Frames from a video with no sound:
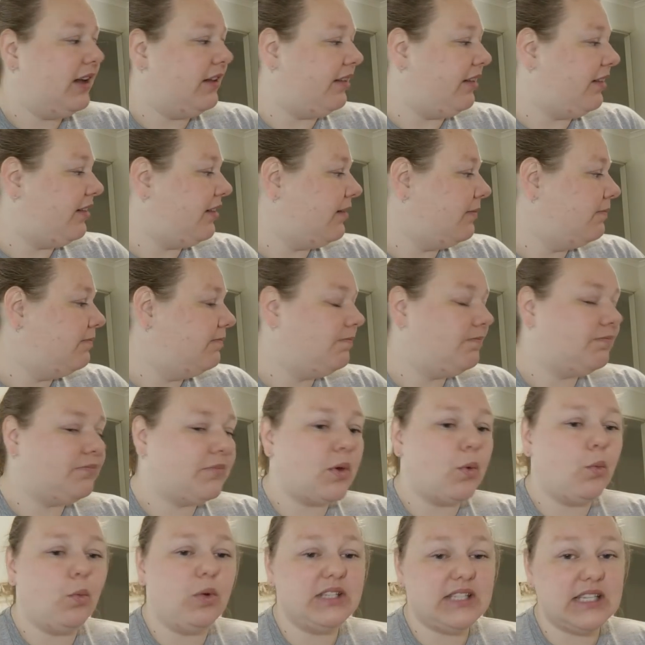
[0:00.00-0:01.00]
else?
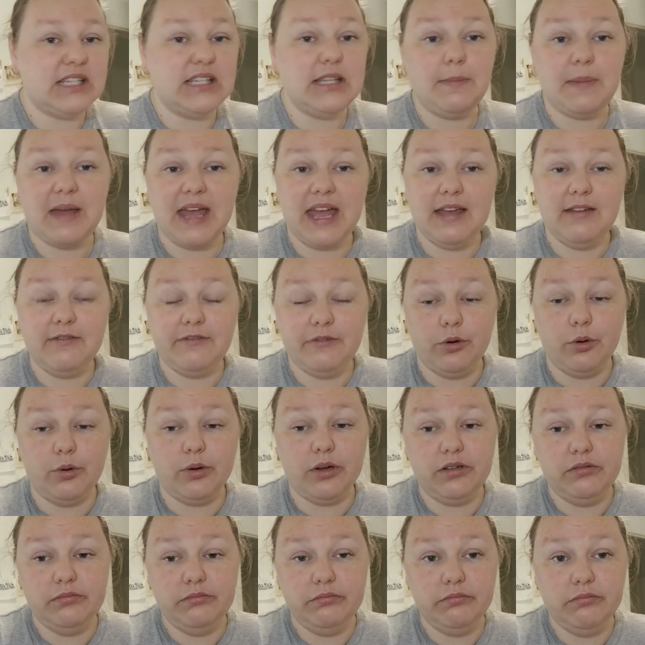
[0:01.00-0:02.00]
We did the pay it
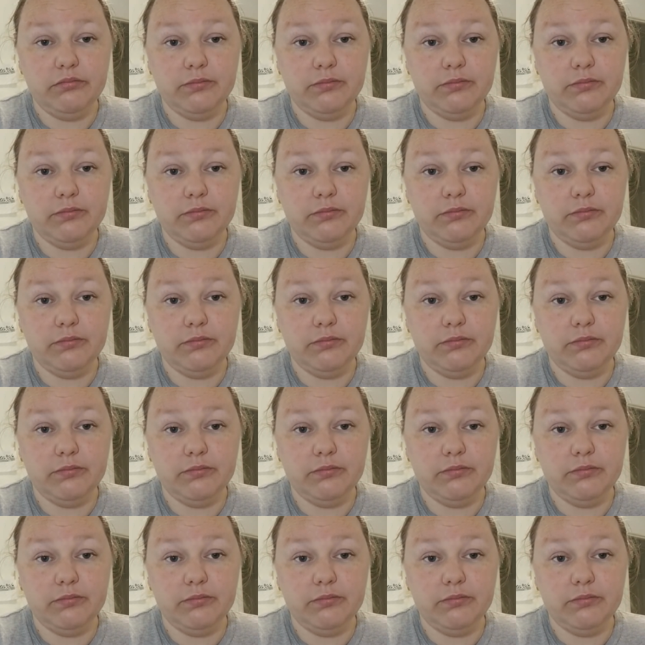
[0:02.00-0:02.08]
forward.